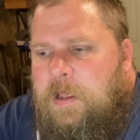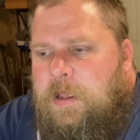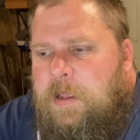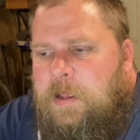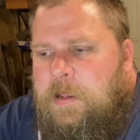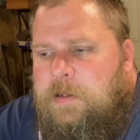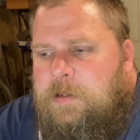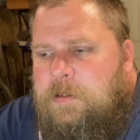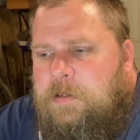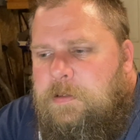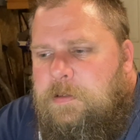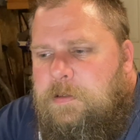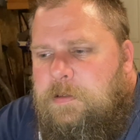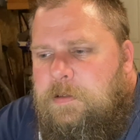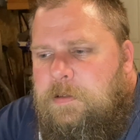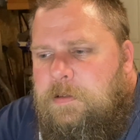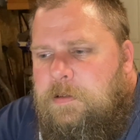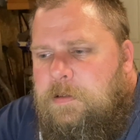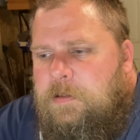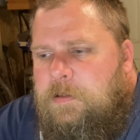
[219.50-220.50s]
And
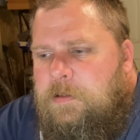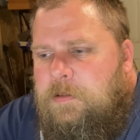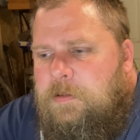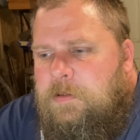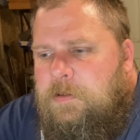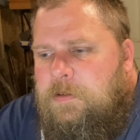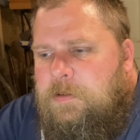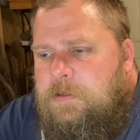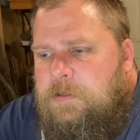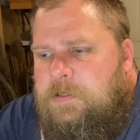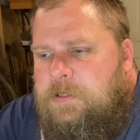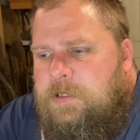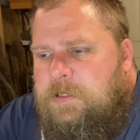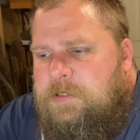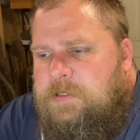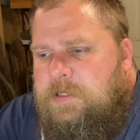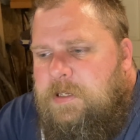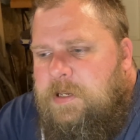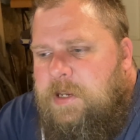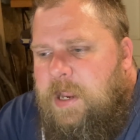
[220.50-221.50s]
she
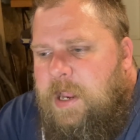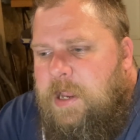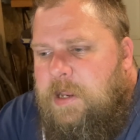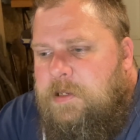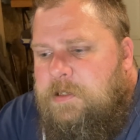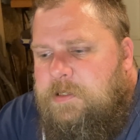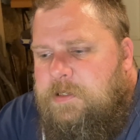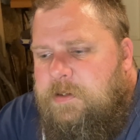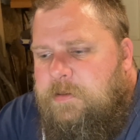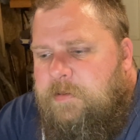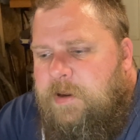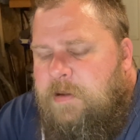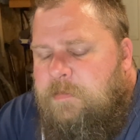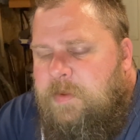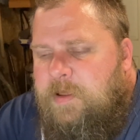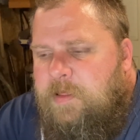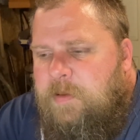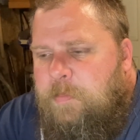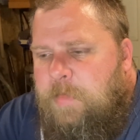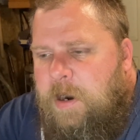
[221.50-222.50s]
said, "Yeah," and she read
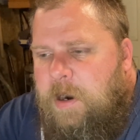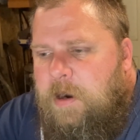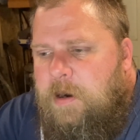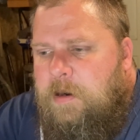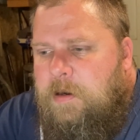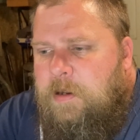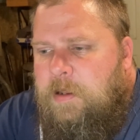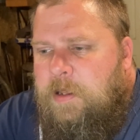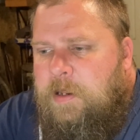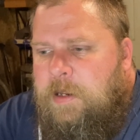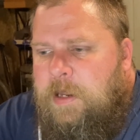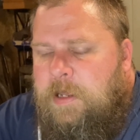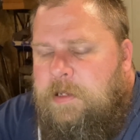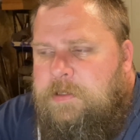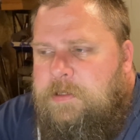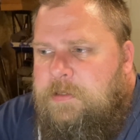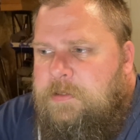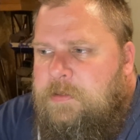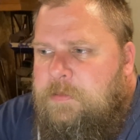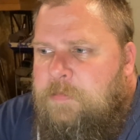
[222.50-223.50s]
me the part, and
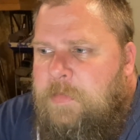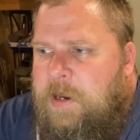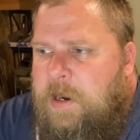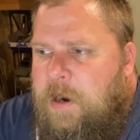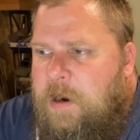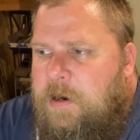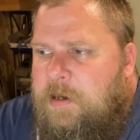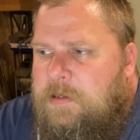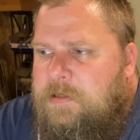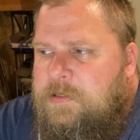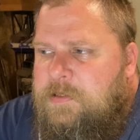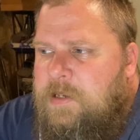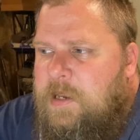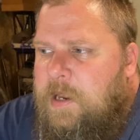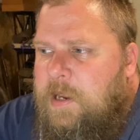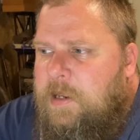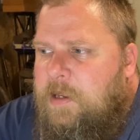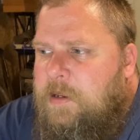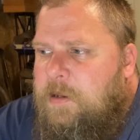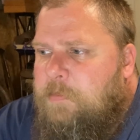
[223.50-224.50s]
my heart
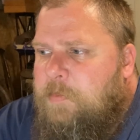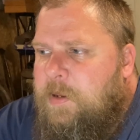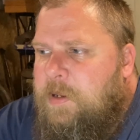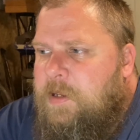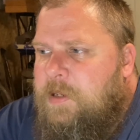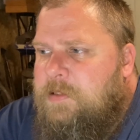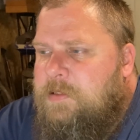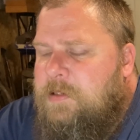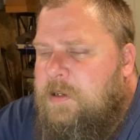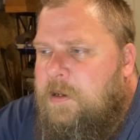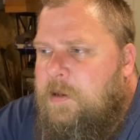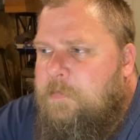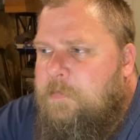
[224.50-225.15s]
sank because I